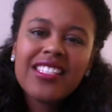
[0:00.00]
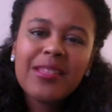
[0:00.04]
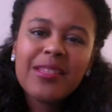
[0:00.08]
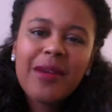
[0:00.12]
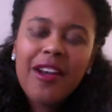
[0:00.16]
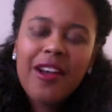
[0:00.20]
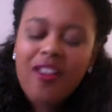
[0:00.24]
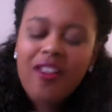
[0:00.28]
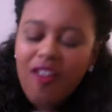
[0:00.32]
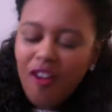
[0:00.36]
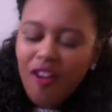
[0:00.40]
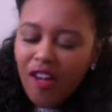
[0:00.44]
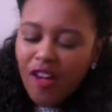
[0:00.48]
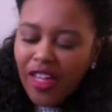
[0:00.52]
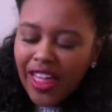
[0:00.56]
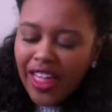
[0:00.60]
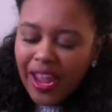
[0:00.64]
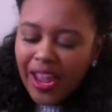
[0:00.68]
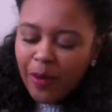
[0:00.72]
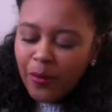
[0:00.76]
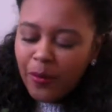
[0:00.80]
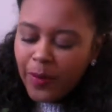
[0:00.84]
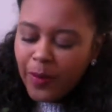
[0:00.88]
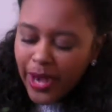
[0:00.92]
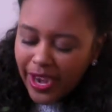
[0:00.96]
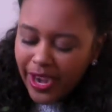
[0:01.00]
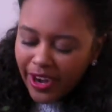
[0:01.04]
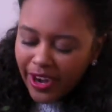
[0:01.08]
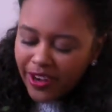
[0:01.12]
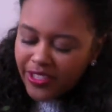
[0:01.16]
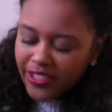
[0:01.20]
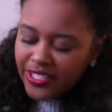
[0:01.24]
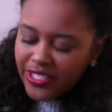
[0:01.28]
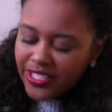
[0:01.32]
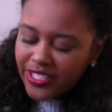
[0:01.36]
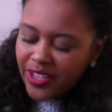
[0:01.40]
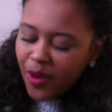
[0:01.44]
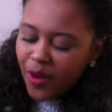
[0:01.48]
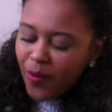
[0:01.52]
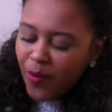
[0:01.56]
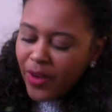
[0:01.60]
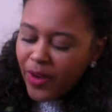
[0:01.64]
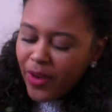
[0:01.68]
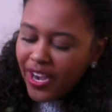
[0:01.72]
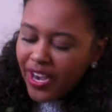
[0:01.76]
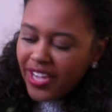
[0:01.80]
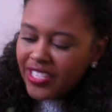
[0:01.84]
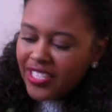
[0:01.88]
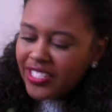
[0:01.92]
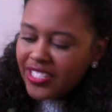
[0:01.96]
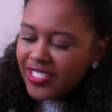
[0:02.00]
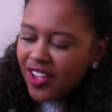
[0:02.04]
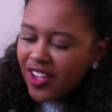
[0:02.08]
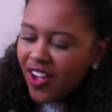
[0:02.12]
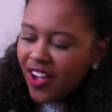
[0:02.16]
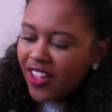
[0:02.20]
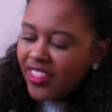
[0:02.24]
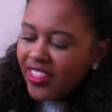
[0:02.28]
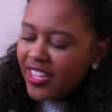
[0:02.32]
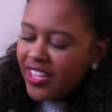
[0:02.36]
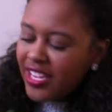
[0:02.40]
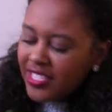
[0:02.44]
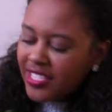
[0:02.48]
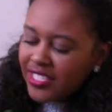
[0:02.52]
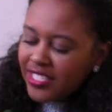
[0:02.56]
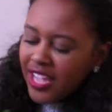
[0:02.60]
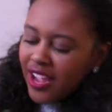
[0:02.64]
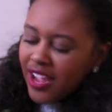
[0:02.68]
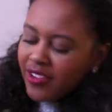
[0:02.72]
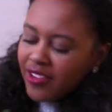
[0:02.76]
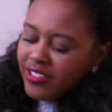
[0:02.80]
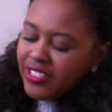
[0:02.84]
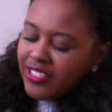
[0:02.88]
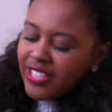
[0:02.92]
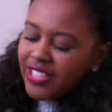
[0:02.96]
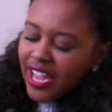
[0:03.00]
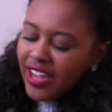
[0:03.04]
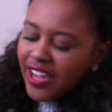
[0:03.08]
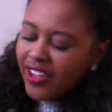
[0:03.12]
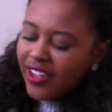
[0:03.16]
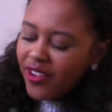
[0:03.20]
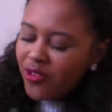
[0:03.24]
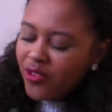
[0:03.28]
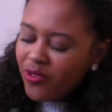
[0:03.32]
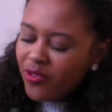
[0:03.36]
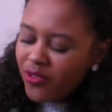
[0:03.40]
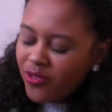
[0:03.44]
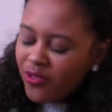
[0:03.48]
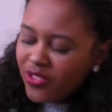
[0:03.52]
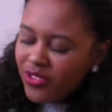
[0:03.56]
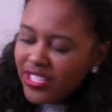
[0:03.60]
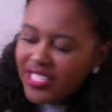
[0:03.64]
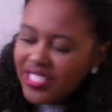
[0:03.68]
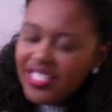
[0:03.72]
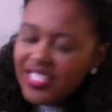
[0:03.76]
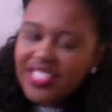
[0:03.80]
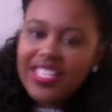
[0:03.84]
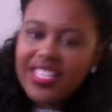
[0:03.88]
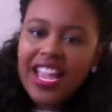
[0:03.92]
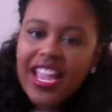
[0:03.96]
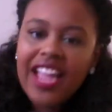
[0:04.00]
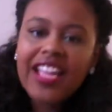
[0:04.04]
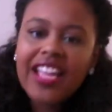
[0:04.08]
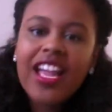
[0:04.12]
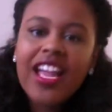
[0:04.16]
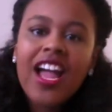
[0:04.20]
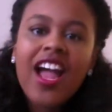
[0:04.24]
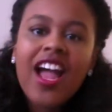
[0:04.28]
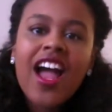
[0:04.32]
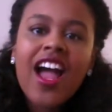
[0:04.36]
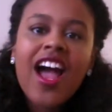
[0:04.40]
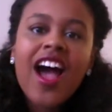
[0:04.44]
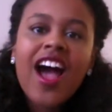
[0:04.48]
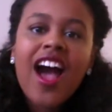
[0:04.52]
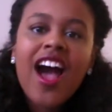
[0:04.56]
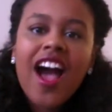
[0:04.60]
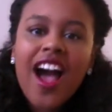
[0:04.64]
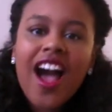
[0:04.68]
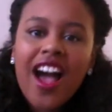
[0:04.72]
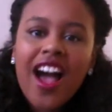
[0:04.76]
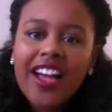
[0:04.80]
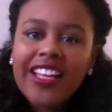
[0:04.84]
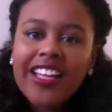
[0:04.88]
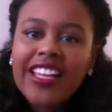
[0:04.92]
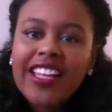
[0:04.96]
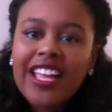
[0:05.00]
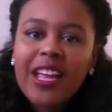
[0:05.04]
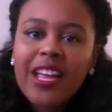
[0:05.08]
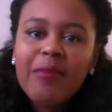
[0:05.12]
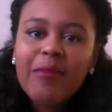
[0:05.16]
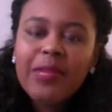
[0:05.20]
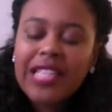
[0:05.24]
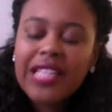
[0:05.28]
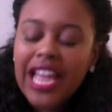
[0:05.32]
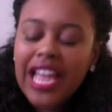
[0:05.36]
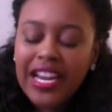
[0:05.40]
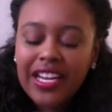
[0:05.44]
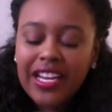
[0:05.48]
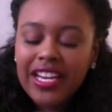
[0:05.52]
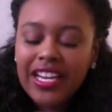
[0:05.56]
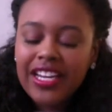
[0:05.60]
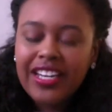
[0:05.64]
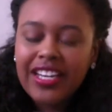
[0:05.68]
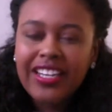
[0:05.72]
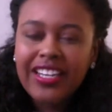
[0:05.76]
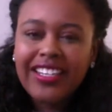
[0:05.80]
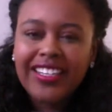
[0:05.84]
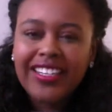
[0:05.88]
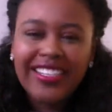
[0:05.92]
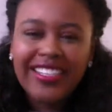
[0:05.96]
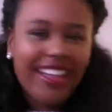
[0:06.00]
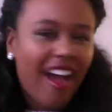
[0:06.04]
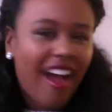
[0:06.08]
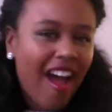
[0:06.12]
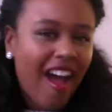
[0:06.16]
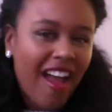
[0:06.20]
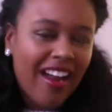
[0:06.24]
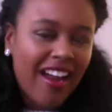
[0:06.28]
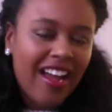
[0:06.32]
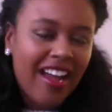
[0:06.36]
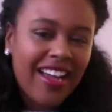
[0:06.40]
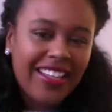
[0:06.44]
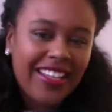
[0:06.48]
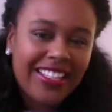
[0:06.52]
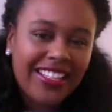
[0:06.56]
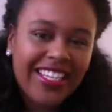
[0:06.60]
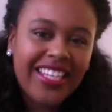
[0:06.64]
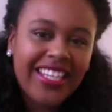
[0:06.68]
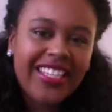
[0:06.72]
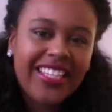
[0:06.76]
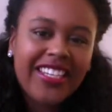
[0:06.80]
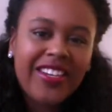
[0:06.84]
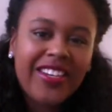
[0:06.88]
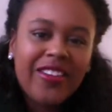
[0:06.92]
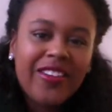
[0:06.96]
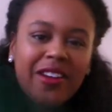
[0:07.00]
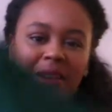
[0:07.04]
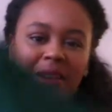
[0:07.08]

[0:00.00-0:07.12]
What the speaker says: about all I wear. So when I saw this, I was like, ooh, this is like ugly, but like not ugly. You know what I